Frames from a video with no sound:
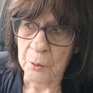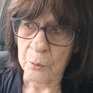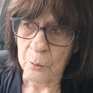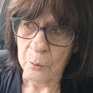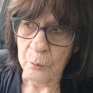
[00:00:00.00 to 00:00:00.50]

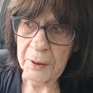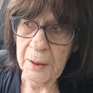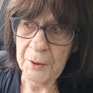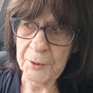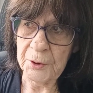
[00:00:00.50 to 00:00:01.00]
We
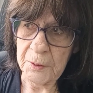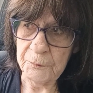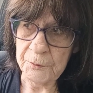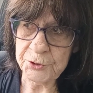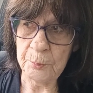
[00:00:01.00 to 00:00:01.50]
had to live
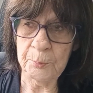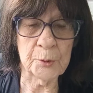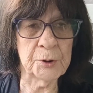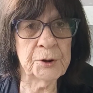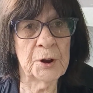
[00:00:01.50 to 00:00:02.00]
in some
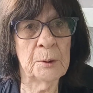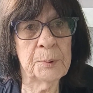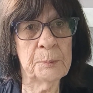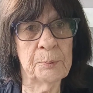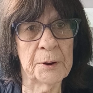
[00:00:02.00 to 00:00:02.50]
pretty dumpy
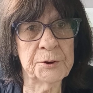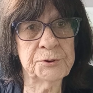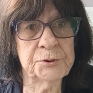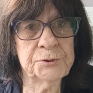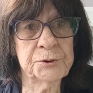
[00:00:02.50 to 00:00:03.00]

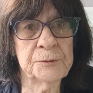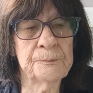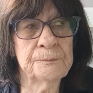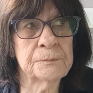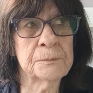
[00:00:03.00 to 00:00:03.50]
places
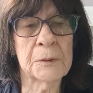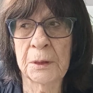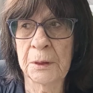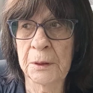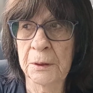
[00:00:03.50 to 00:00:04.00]

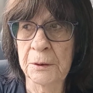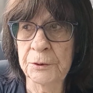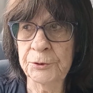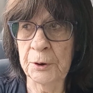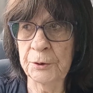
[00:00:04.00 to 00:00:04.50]

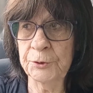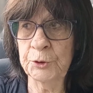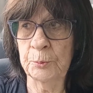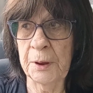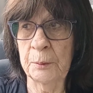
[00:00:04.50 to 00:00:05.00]
to
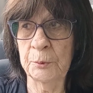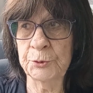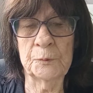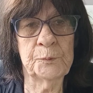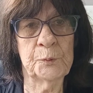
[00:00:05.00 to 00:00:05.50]
be able
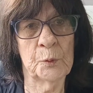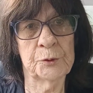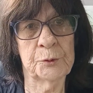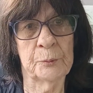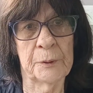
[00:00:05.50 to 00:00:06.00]
to afford
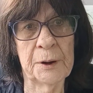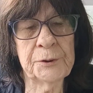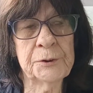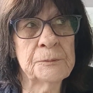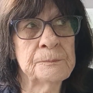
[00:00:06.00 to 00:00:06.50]
the
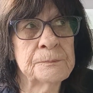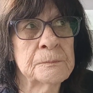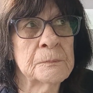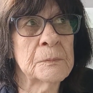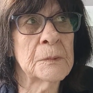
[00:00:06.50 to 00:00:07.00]
rent
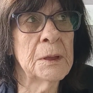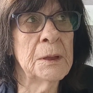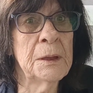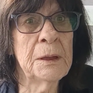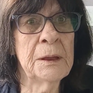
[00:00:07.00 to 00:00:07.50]

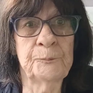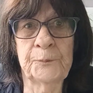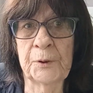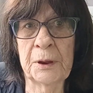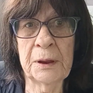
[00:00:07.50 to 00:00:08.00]
and
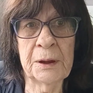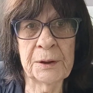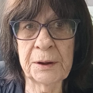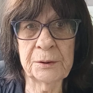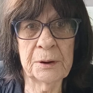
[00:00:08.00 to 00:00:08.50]

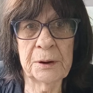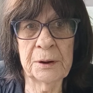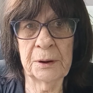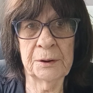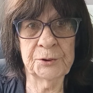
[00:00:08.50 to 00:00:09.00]
eat
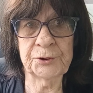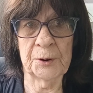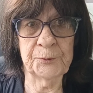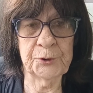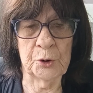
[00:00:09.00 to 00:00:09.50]
and stuff
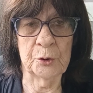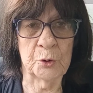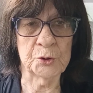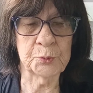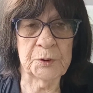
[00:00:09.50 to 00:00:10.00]
too. Of
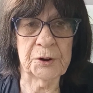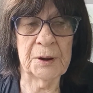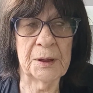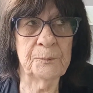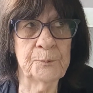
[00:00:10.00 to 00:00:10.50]
course, we did
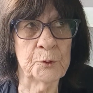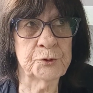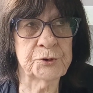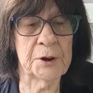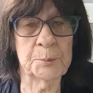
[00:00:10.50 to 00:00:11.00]
have food
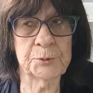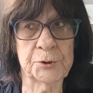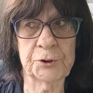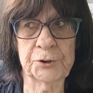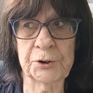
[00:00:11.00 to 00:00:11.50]
stamps at
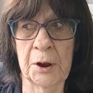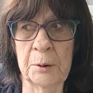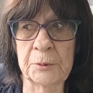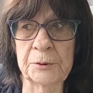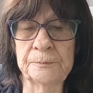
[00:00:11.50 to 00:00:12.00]
the time,
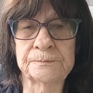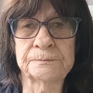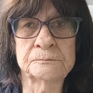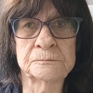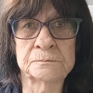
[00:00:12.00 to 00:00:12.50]
but
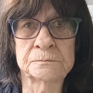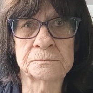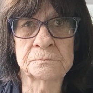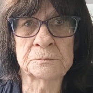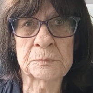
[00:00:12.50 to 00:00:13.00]

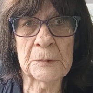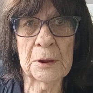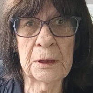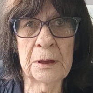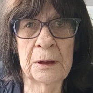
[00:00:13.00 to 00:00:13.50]

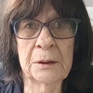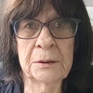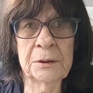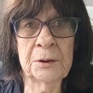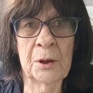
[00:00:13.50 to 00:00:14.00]

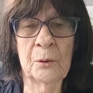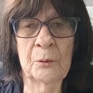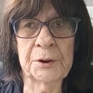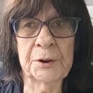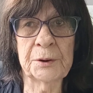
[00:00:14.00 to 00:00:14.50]

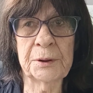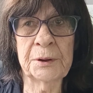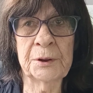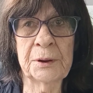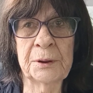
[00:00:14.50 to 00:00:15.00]
and
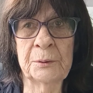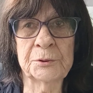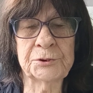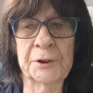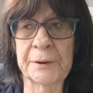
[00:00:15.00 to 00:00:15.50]
it
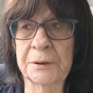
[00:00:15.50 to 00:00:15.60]
was like,